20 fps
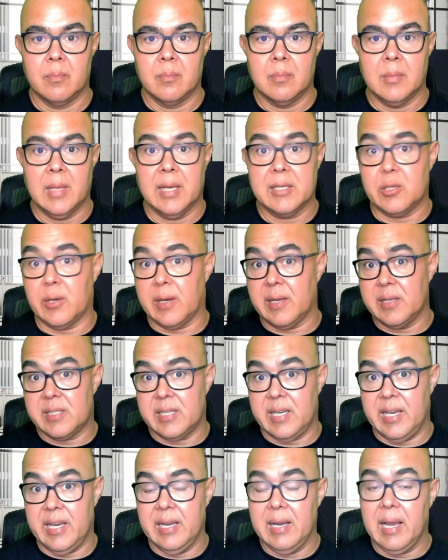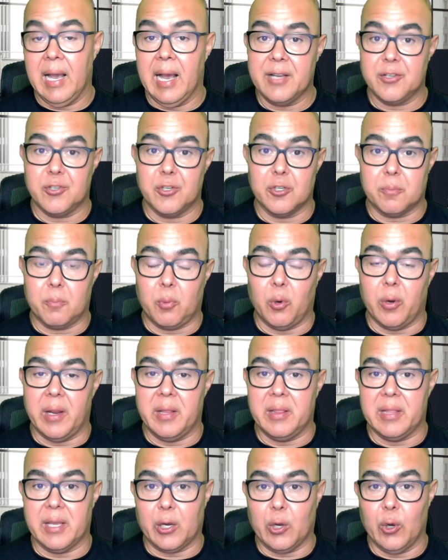As you can see, I just put
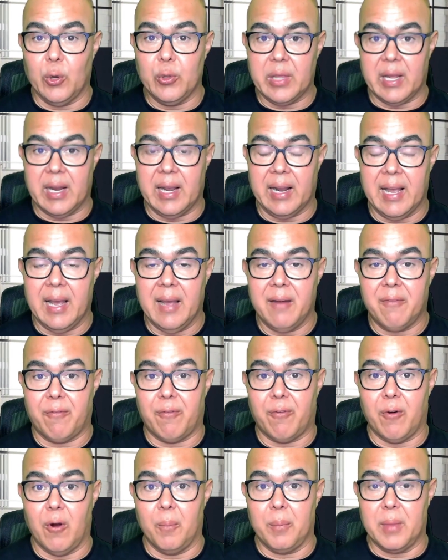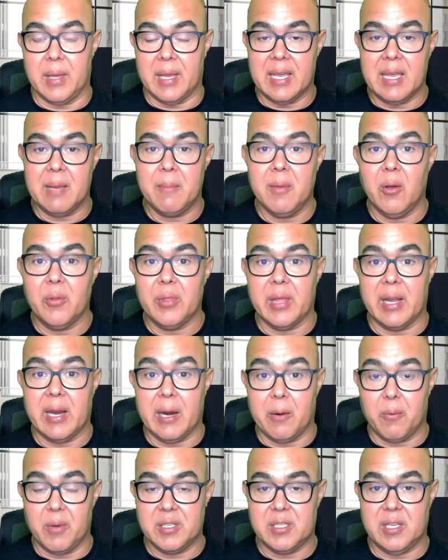in the code that I got from the email that I
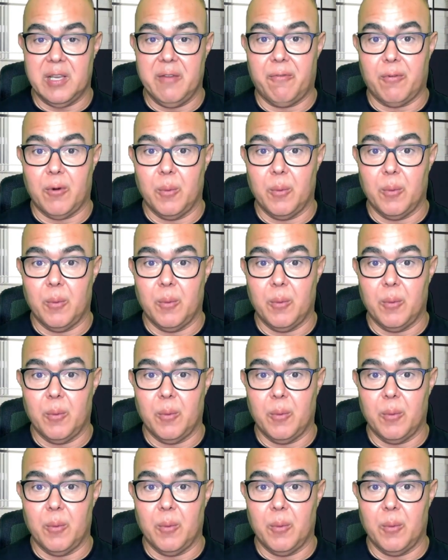received from